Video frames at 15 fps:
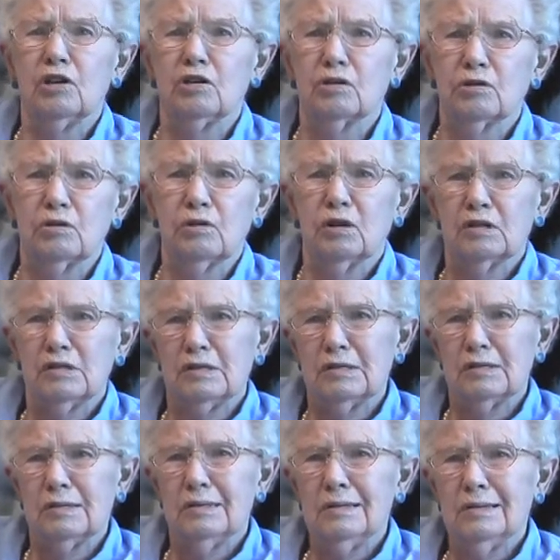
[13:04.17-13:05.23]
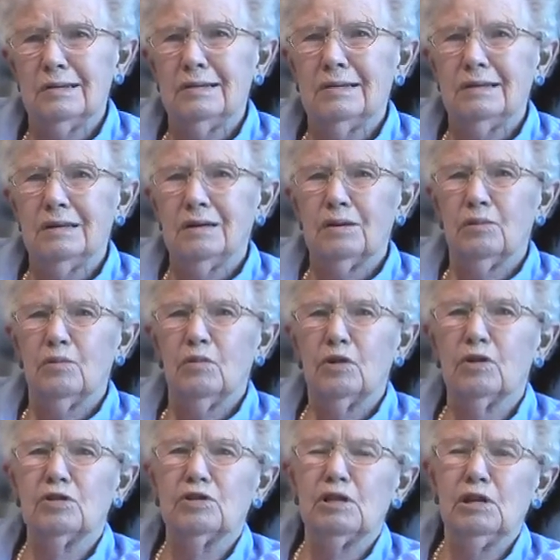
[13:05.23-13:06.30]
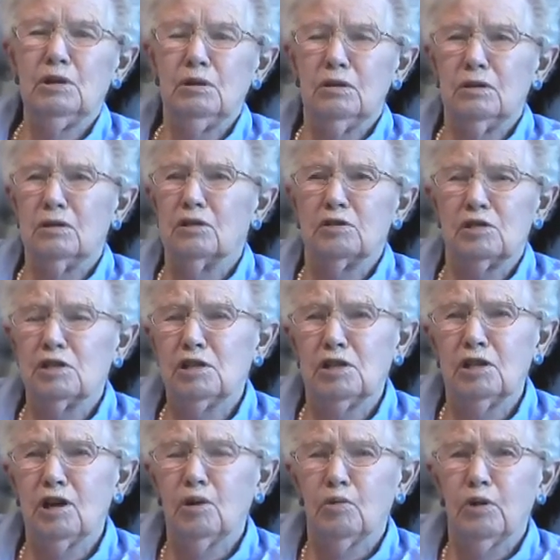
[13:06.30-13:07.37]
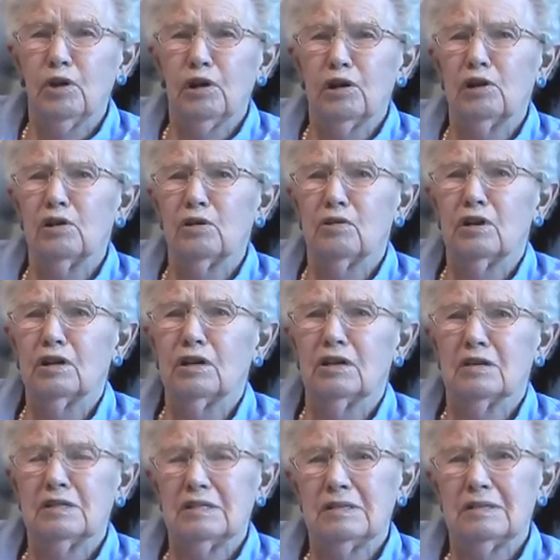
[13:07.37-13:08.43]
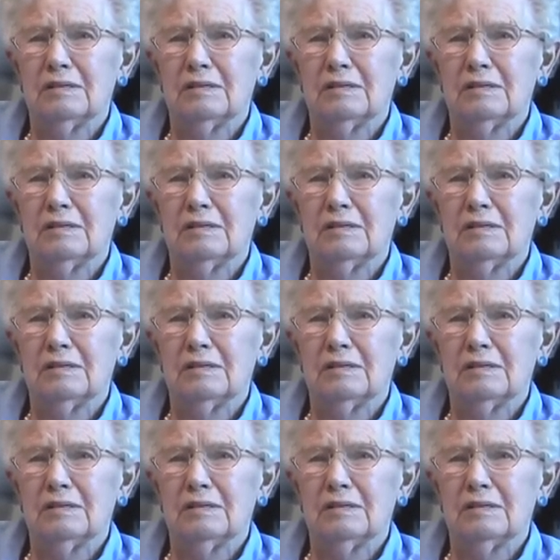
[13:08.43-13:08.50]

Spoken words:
the crust. Because he didn't see that well either, I guess.